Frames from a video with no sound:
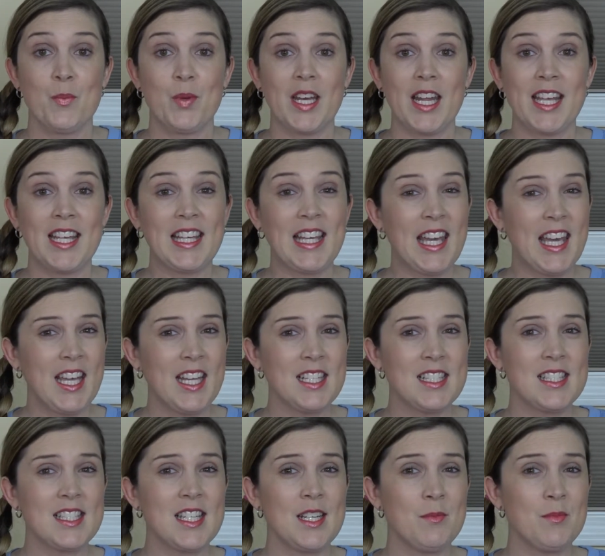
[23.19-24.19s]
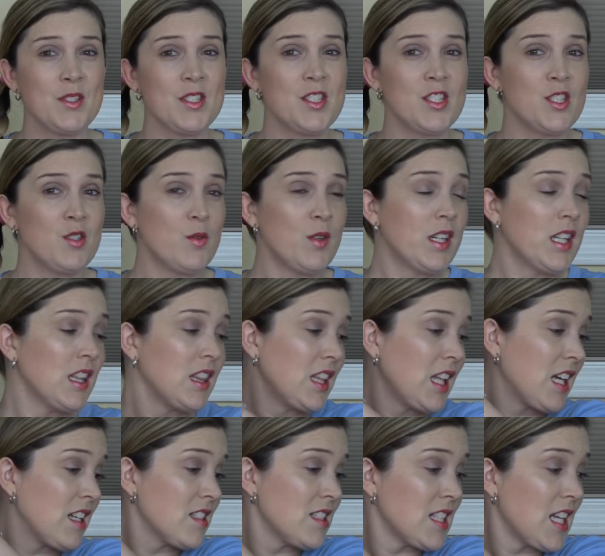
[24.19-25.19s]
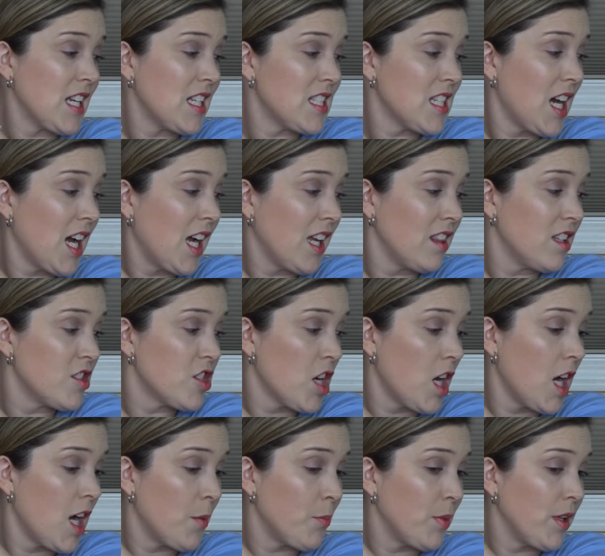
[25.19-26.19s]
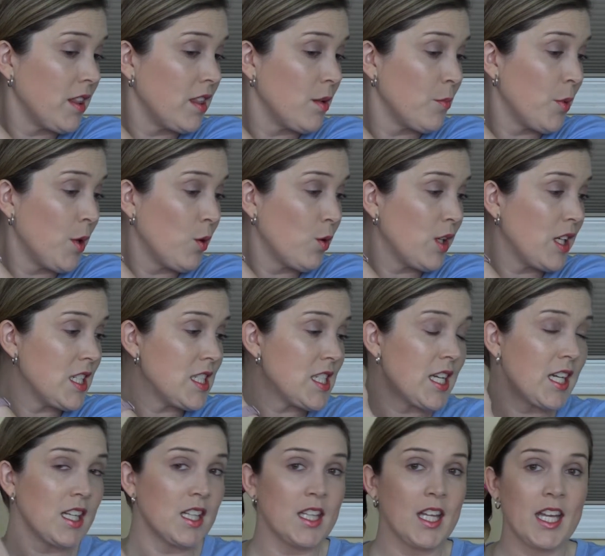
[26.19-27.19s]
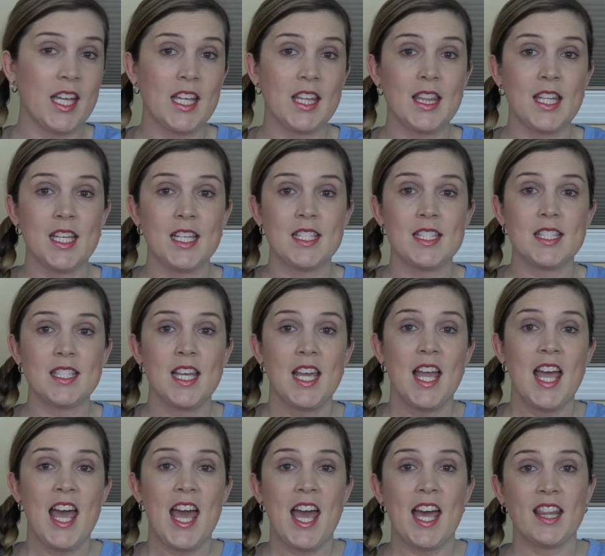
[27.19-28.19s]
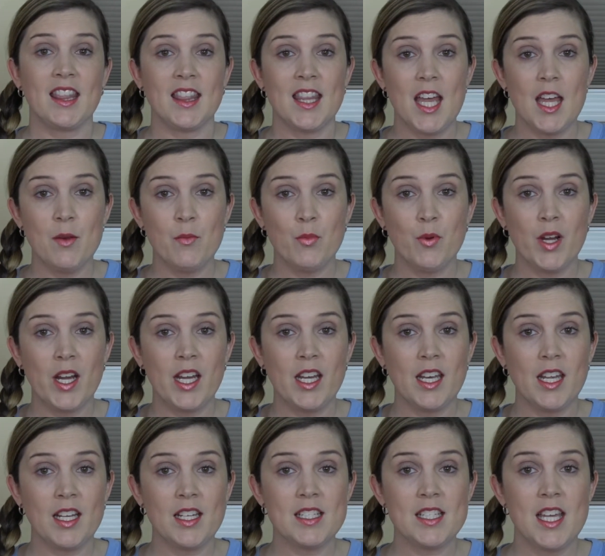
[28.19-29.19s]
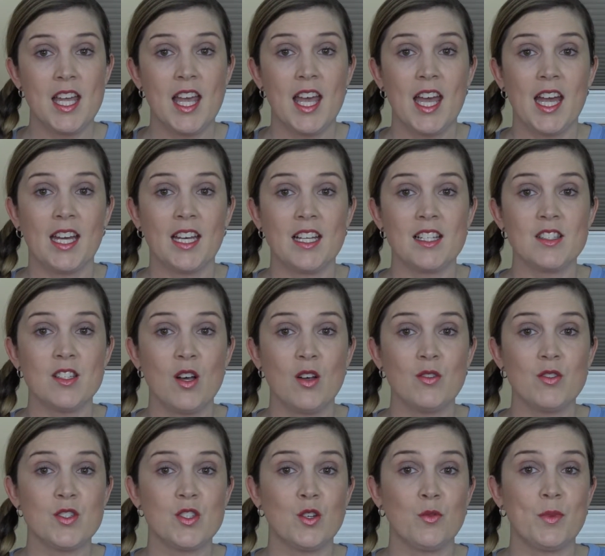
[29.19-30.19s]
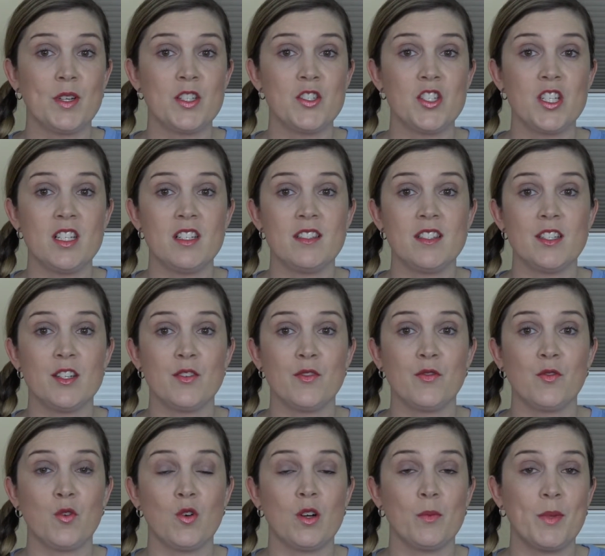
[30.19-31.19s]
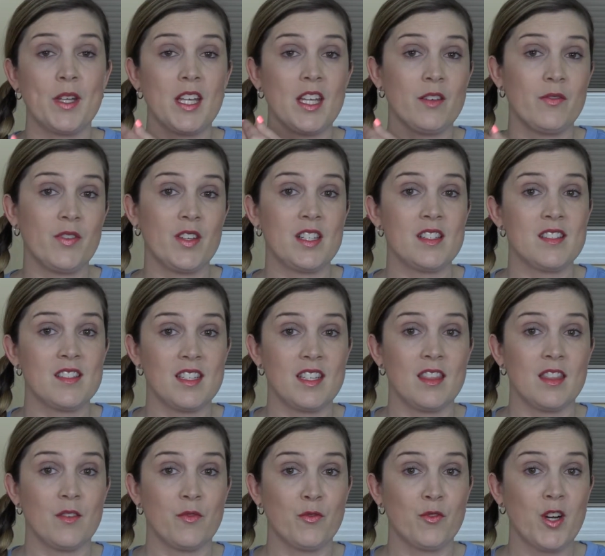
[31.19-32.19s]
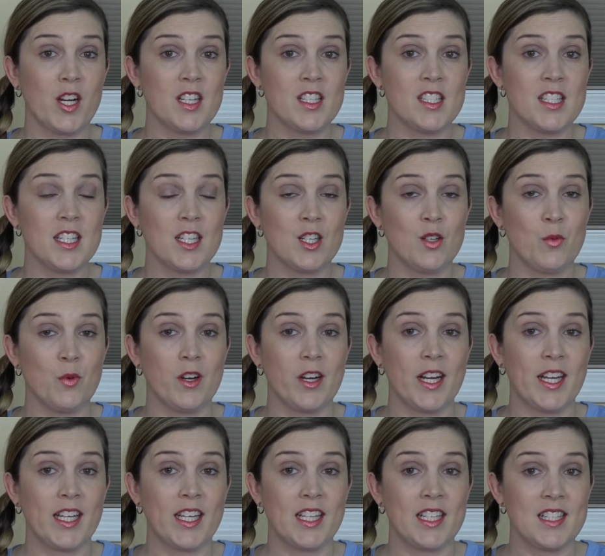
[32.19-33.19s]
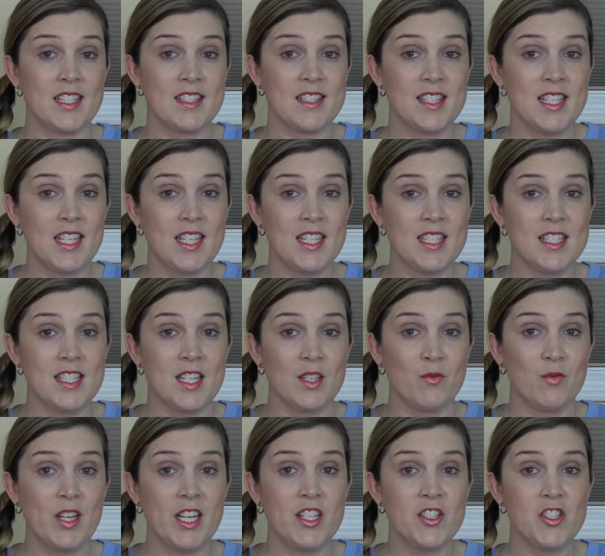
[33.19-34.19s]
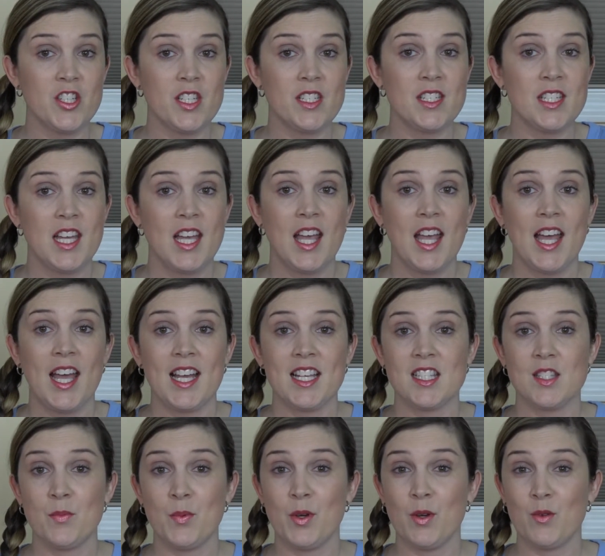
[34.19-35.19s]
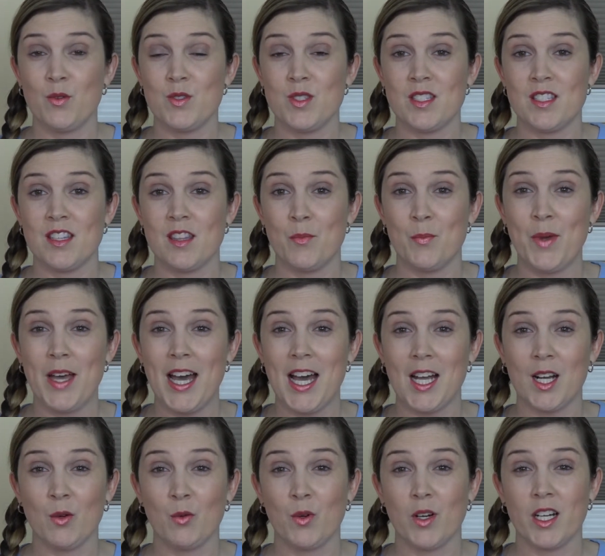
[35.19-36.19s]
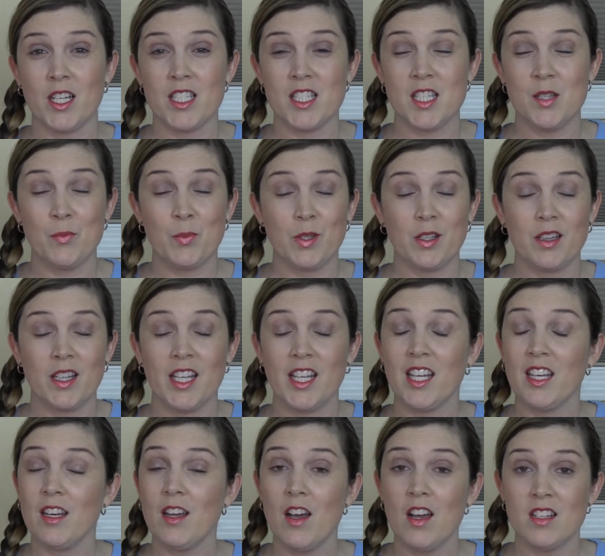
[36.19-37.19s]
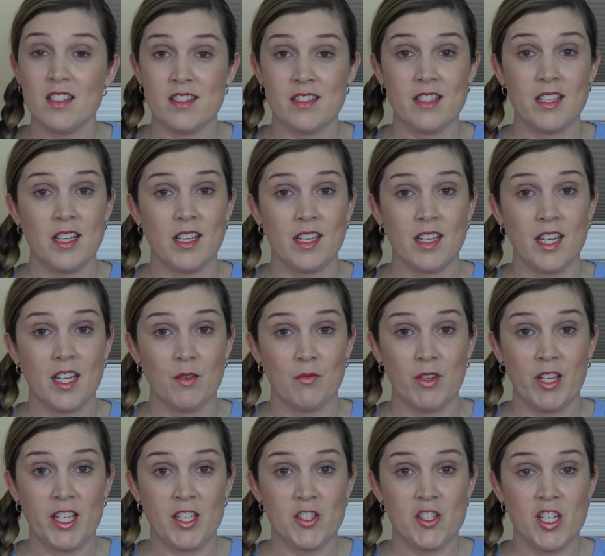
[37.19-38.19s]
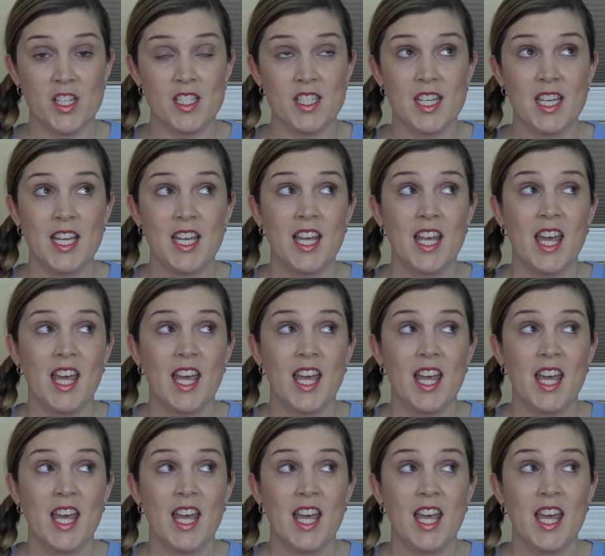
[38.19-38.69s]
but I can't seem to do it unless I tie the top in the ponytail like this and then braid it. And it's also much easier for me if it's in the front here where I can see it and reach it, as opposed to the back where I typically cannot see it and reach it.